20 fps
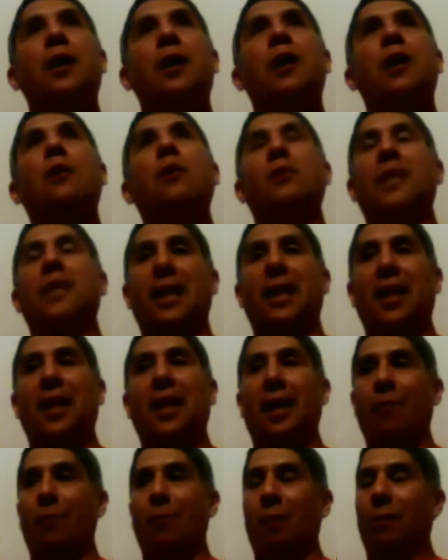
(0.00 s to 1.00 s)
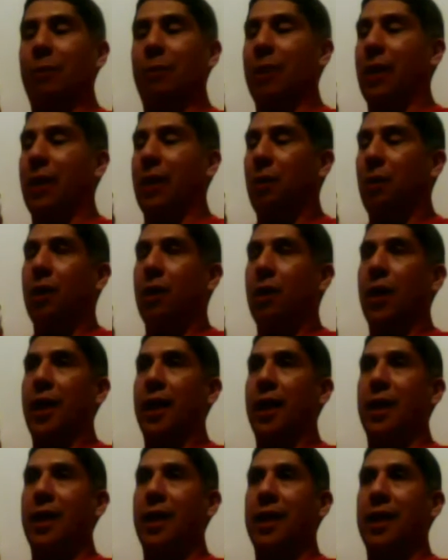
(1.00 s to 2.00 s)
oh, it was like a light bulb. I'm like, oh,
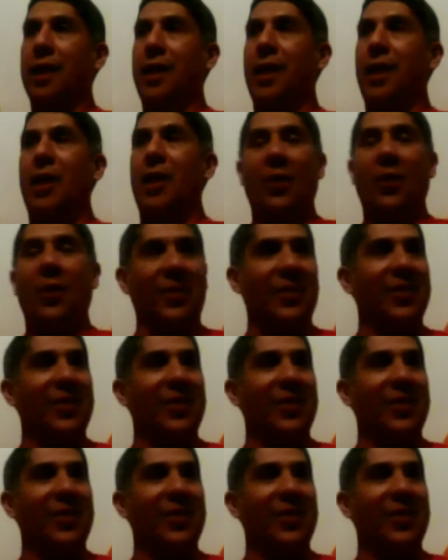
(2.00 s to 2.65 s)
okay, I get it now.